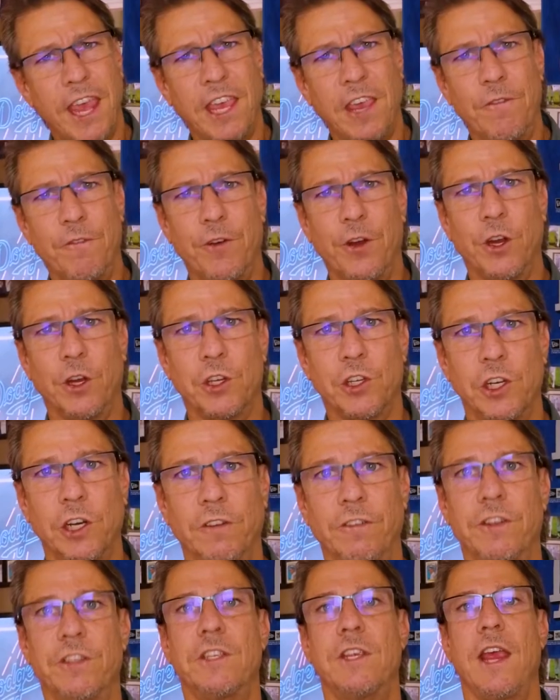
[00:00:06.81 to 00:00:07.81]
thank you for your
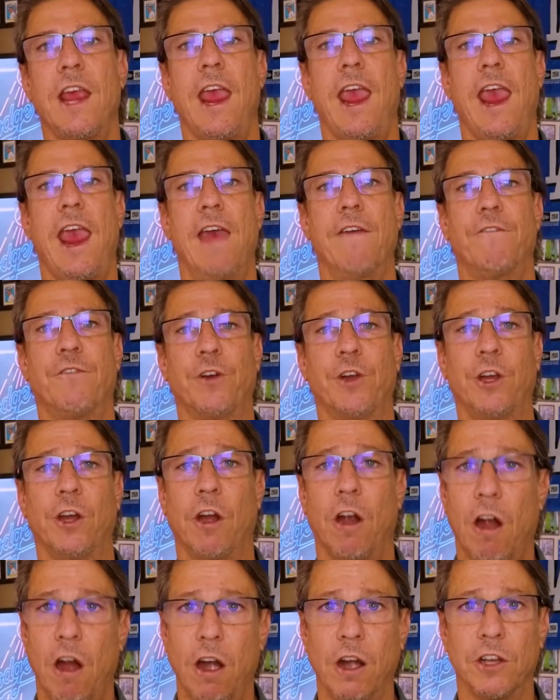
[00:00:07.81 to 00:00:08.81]
service and for
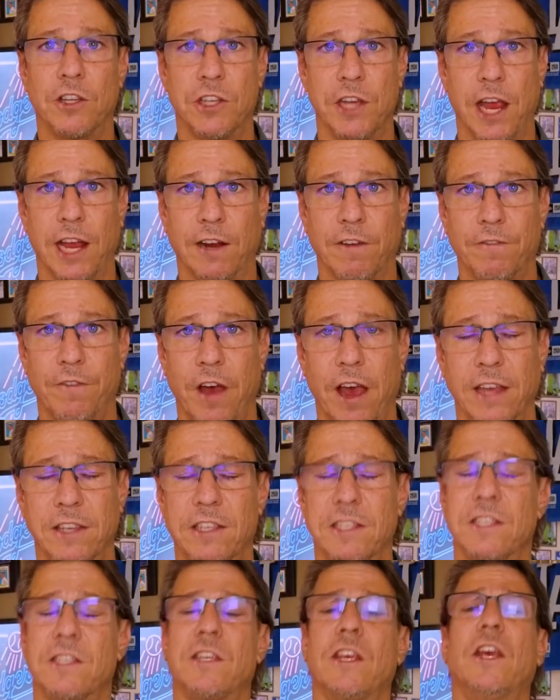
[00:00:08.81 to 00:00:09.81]
your hard
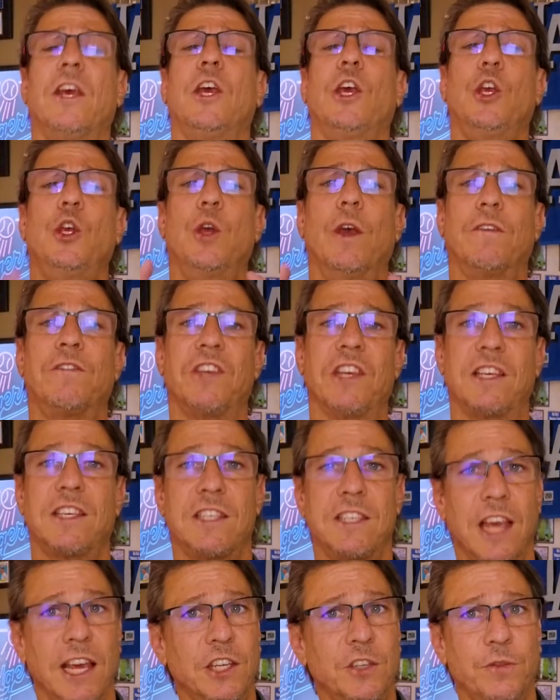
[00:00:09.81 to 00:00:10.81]
sacrifices. You have
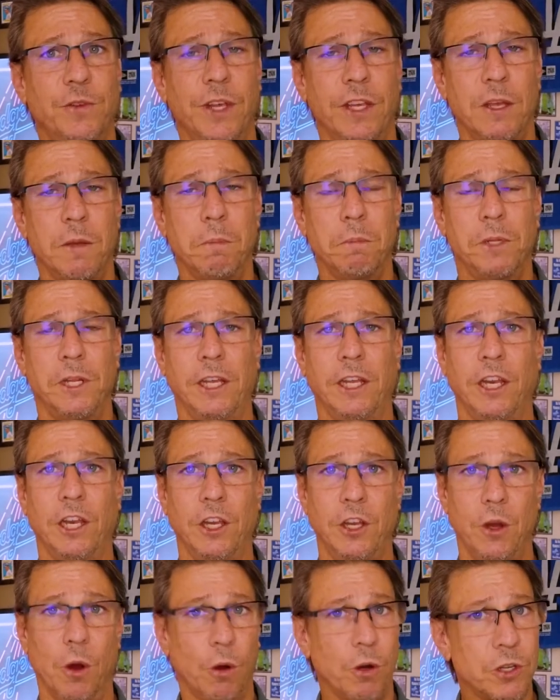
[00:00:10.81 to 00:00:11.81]
successfully
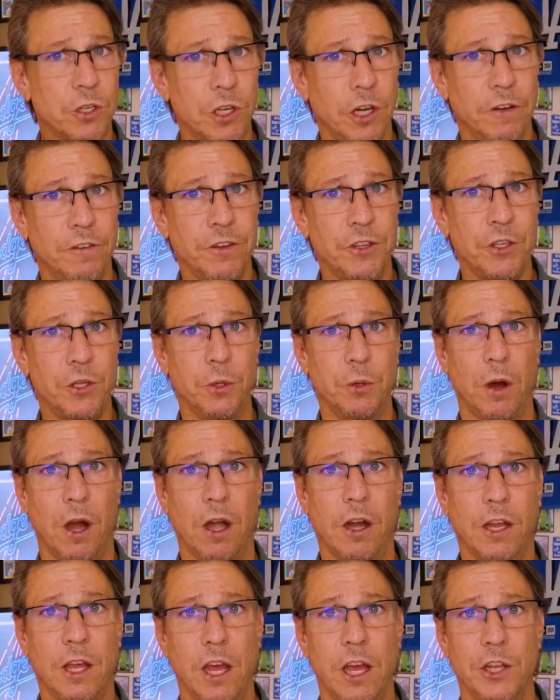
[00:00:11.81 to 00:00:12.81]
completed your service to our